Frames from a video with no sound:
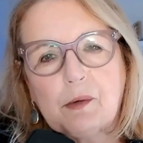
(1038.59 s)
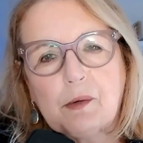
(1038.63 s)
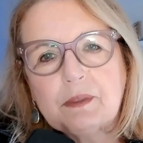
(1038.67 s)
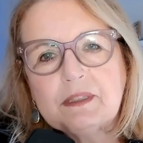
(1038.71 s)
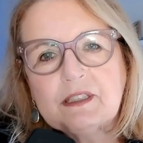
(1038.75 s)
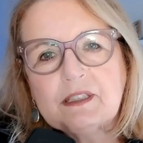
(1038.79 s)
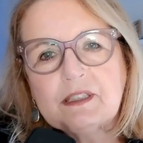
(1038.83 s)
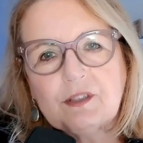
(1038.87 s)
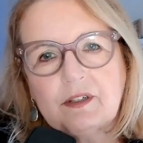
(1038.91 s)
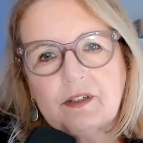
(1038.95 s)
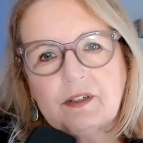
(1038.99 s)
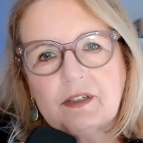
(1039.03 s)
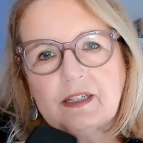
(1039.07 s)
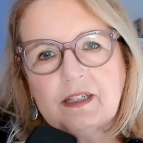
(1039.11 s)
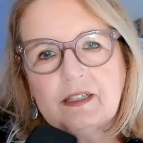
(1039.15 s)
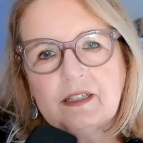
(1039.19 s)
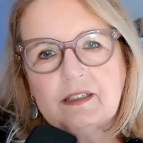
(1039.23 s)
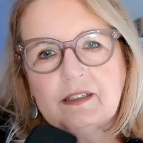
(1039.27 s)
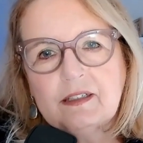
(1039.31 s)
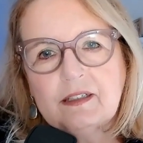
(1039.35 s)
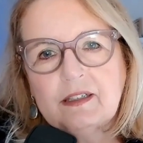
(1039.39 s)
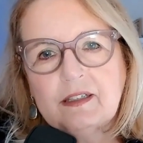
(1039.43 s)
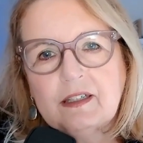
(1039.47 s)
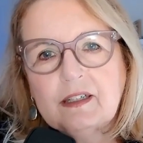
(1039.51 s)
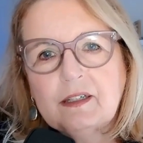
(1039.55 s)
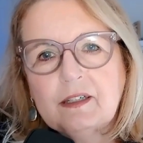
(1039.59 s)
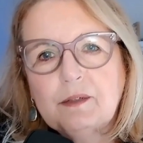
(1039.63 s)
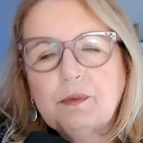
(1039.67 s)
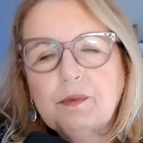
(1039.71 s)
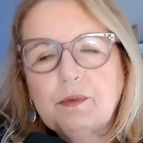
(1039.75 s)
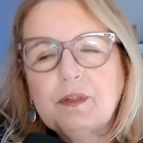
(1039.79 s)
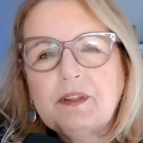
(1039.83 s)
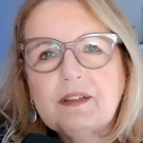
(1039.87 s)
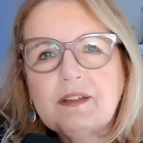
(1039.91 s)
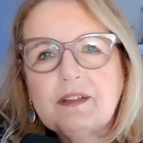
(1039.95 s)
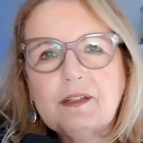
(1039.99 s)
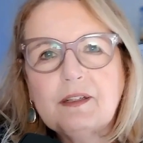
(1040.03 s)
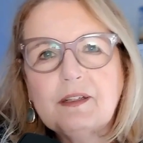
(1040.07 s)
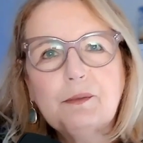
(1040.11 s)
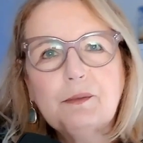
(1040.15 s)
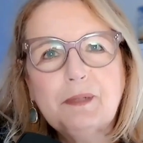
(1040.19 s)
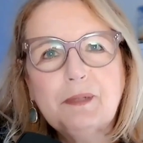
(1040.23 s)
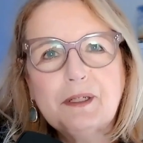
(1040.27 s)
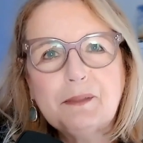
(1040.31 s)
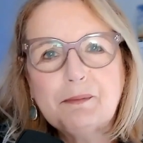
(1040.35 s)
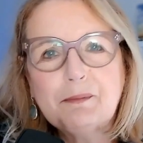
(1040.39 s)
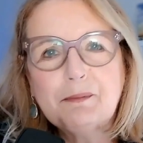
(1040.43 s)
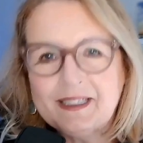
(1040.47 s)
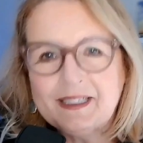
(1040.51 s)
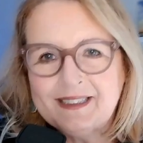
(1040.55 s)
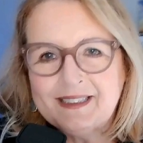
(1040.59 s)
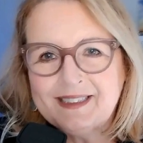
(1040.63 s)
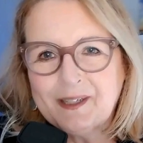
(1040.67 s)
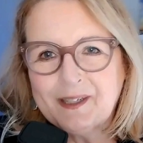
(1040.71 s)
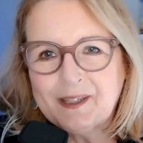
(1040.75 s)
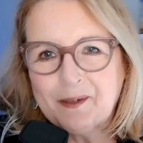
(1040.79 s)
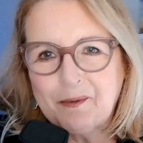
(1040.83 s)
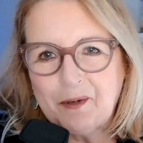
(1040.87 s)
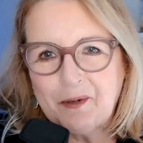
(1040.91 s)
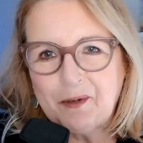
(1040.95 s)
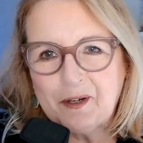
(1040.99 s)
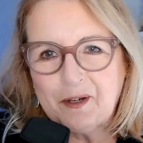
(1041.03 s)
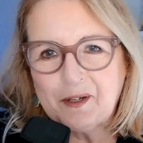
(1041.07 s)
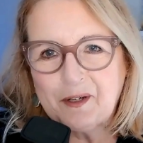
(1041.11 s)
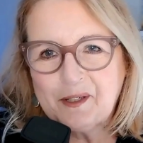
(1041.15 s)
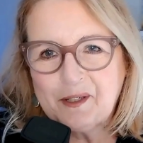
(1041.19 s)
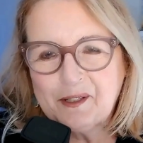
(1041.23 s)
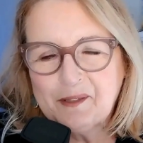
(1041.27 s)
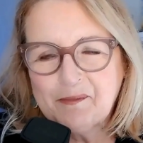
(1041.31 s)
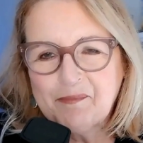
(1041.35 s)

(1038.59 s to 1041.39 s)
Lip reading: started with a little bit of mindset work.